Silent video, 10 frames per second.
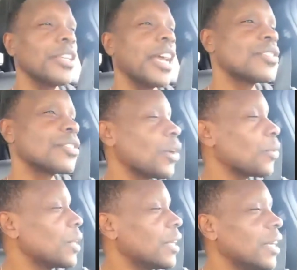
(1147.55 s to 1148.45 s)
so
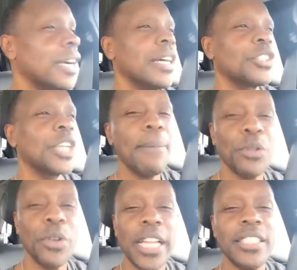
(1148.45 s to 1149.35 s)
chapter
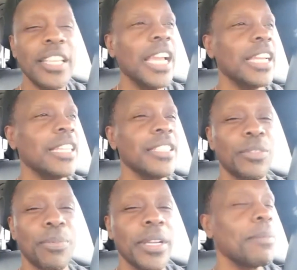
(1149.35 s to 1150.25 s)
18 and i'm like